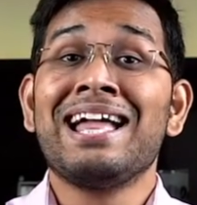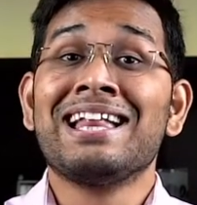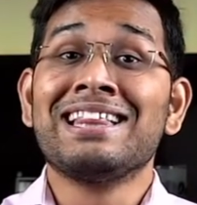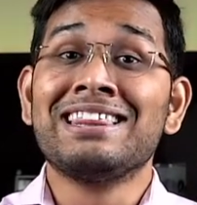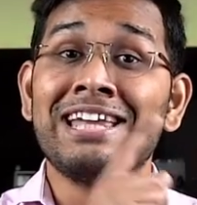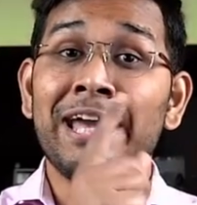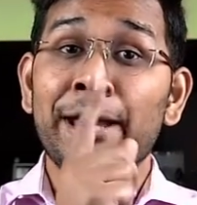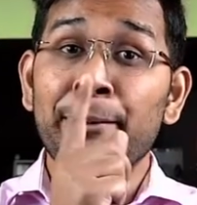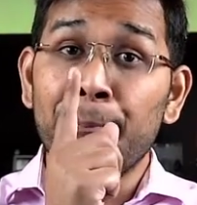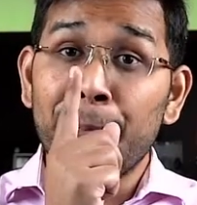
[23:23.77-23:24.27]

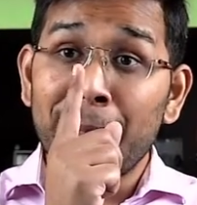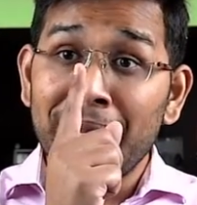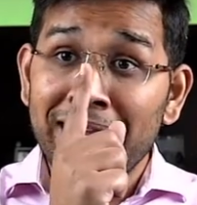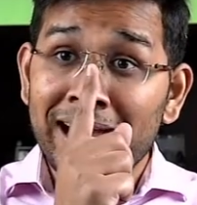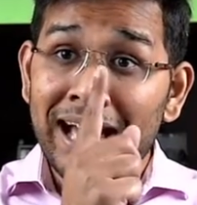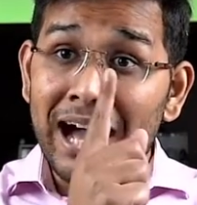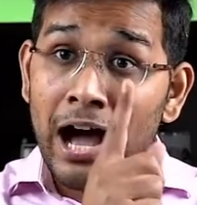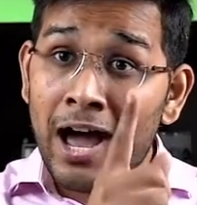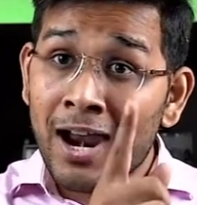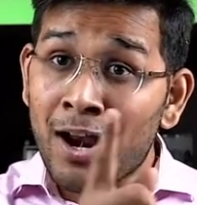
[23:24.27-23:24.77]
They
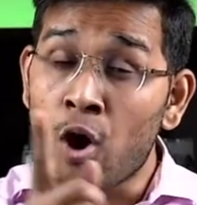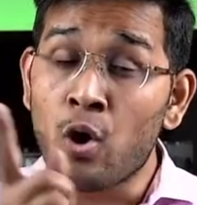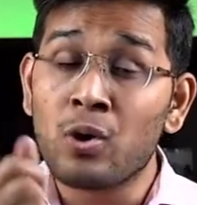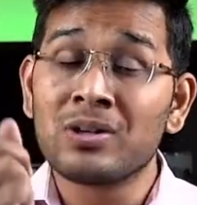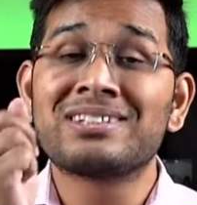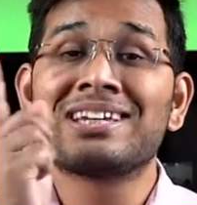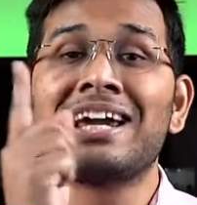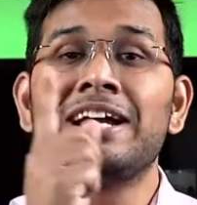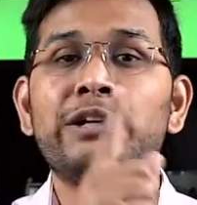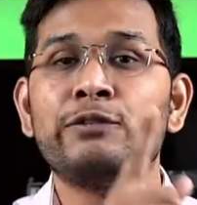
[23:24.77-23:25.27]
play
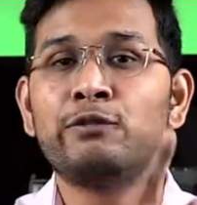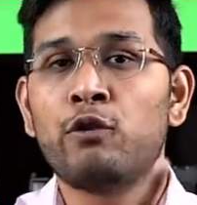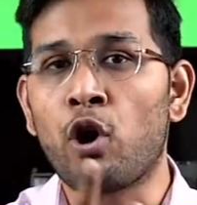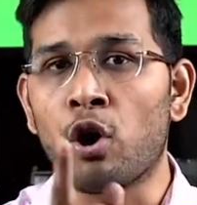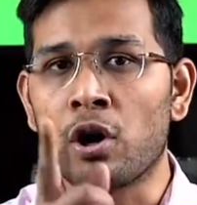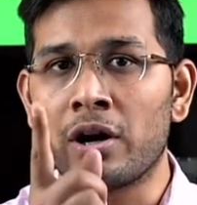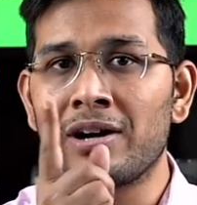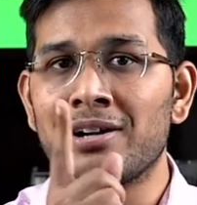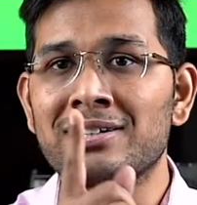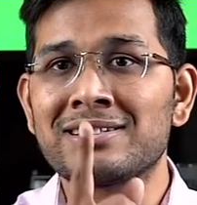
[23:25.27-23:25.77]
alongside
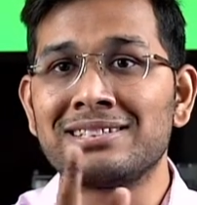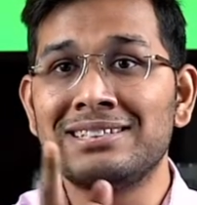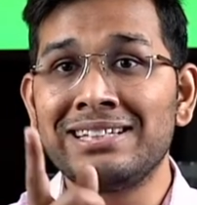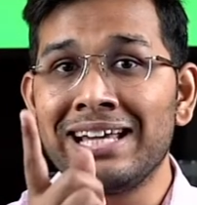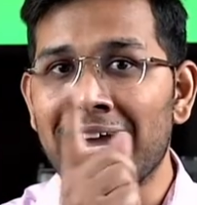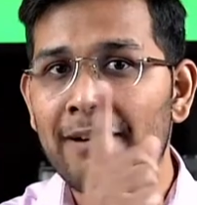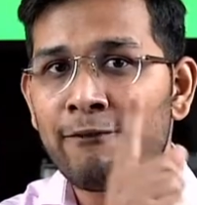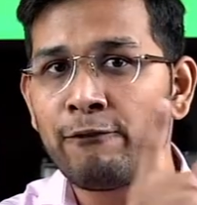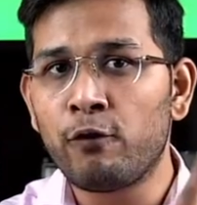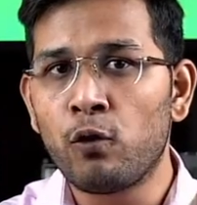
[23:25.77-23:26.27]
foreigners. They
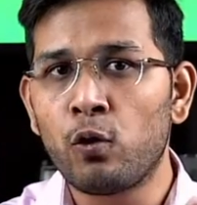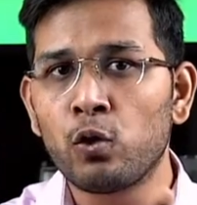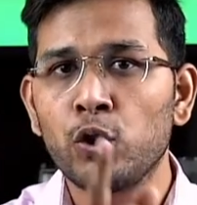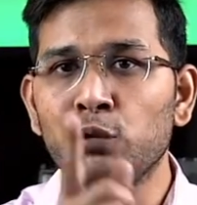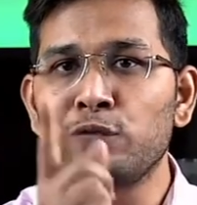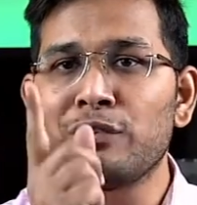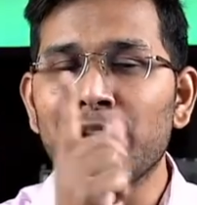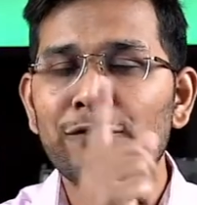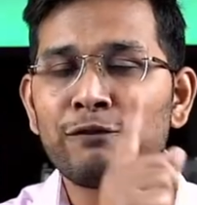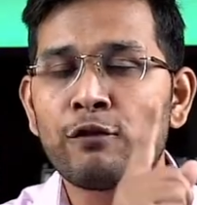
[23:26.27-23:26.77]
have 4
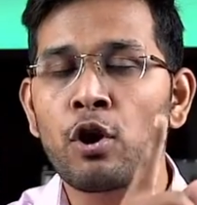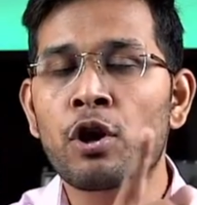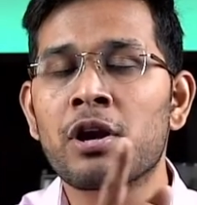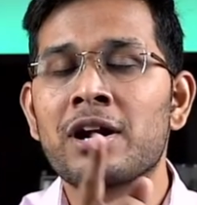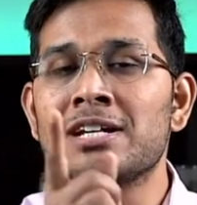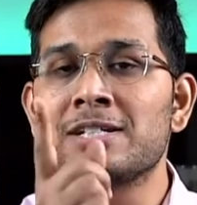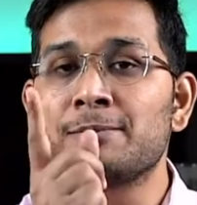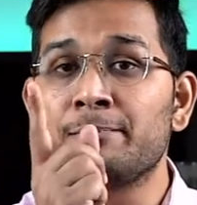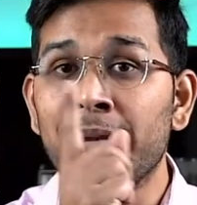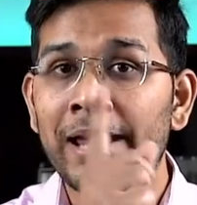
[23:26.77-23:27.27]
to 5
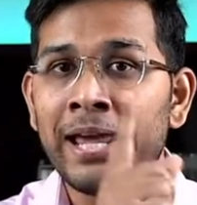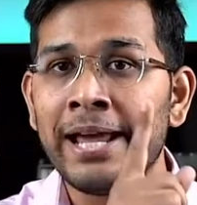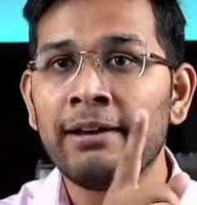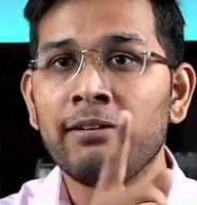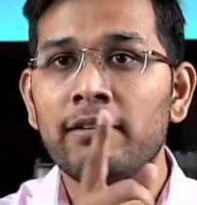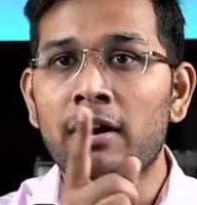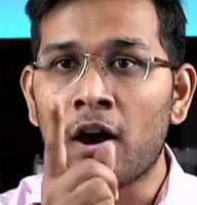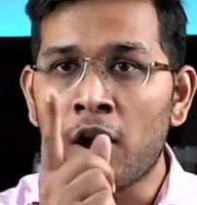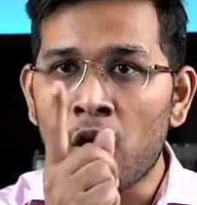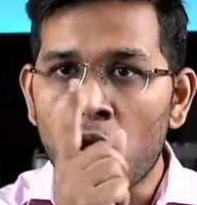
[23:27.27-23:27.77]
foreigners
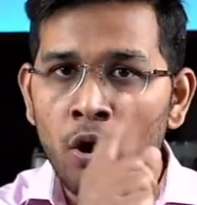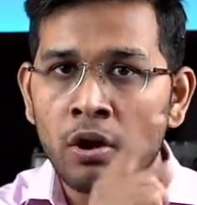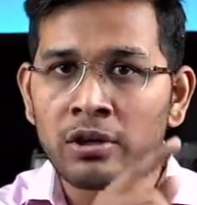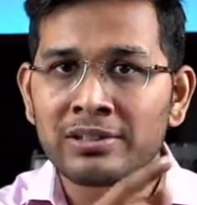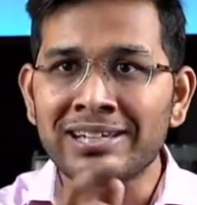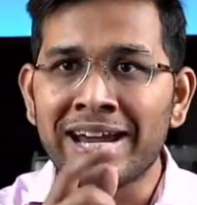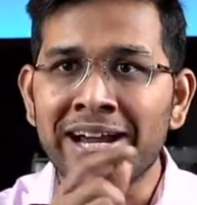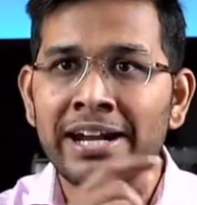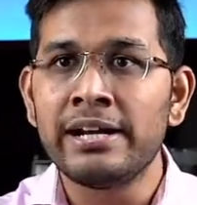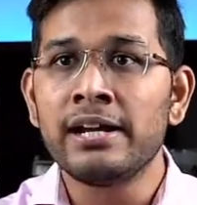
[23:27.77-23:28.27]
playing
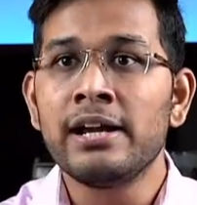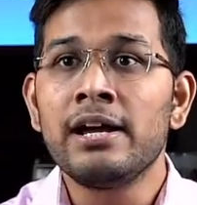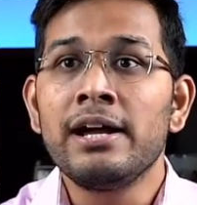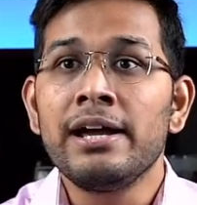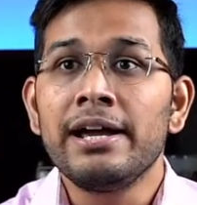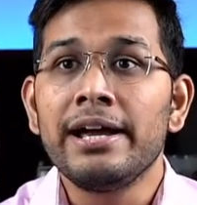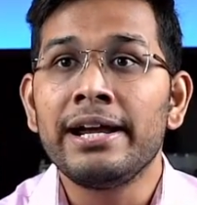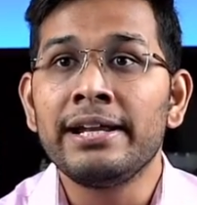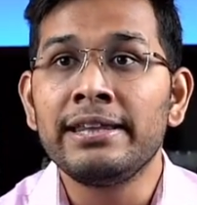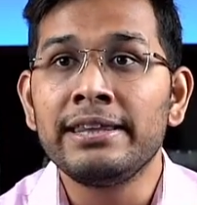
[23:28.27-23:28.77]
alongside
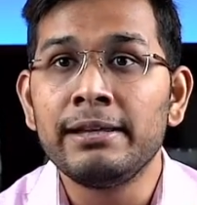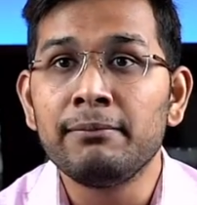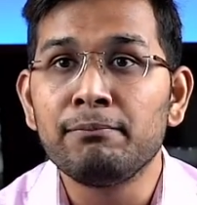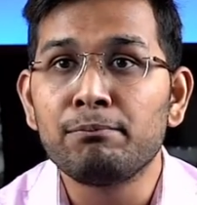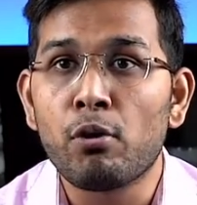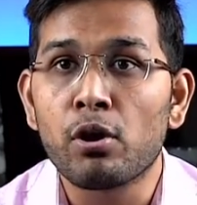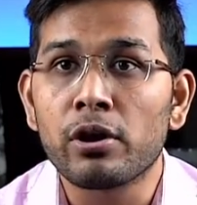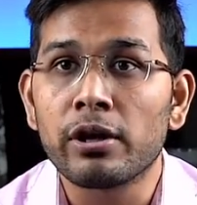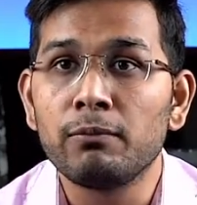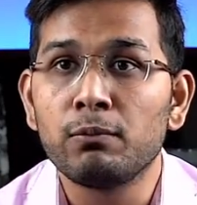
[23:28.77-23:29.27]
in the
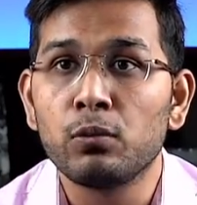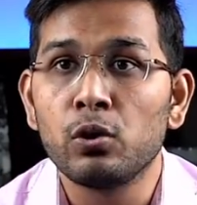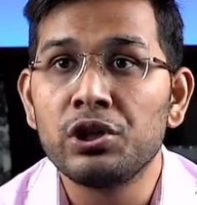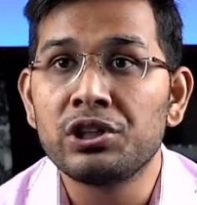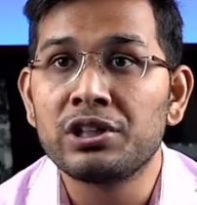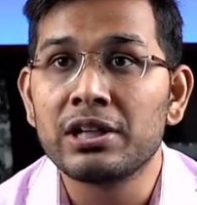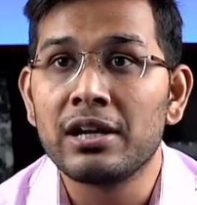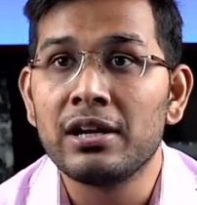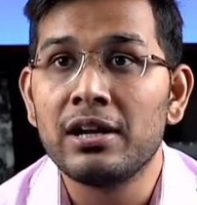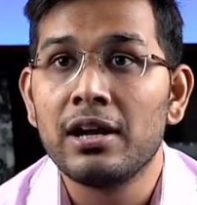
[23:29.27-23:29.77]
important
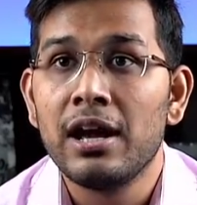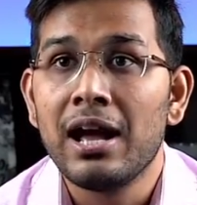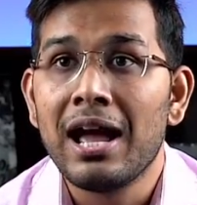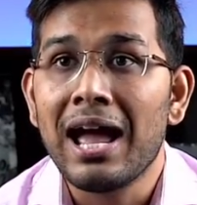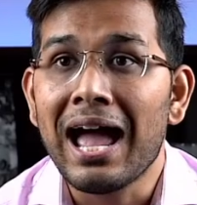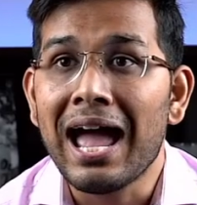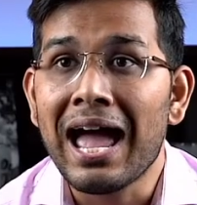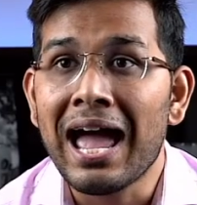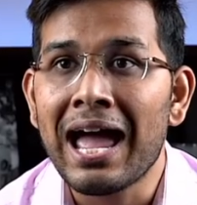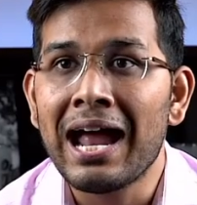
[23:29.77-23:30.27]
position
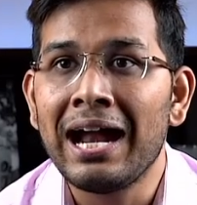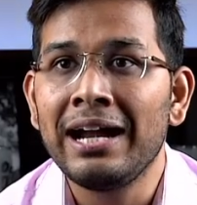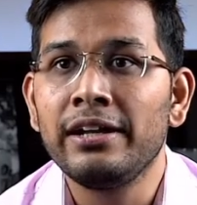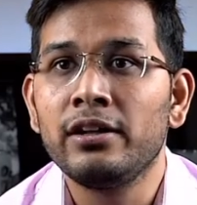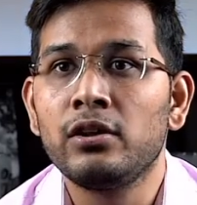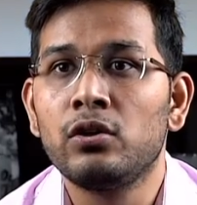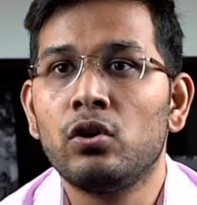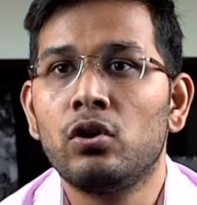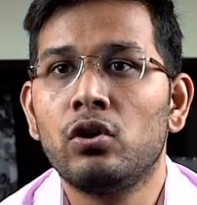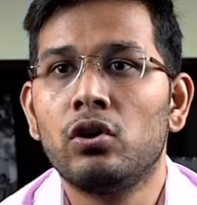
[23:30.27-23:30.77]
and,
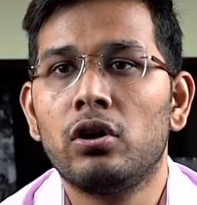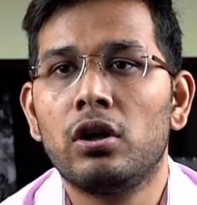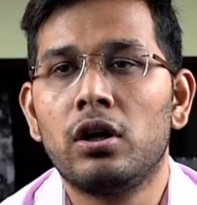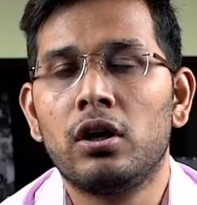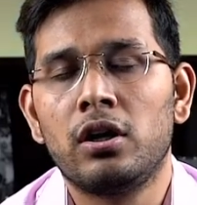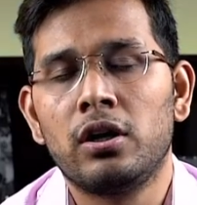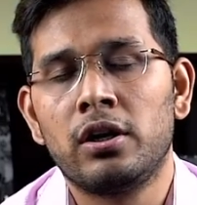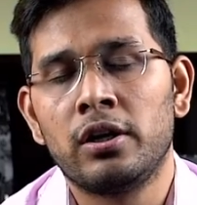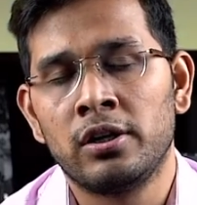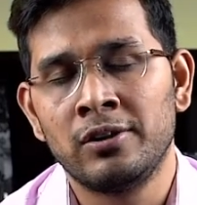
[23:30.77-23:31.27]
you
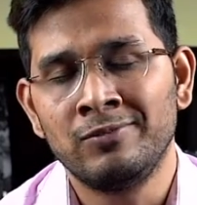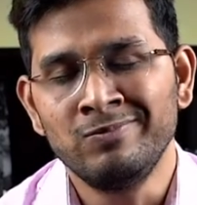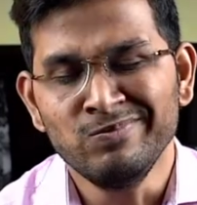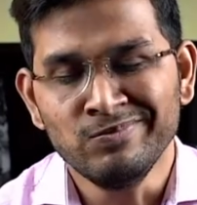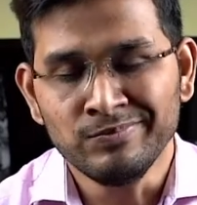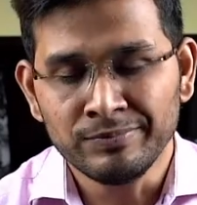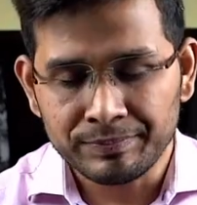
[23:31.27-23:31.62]
know,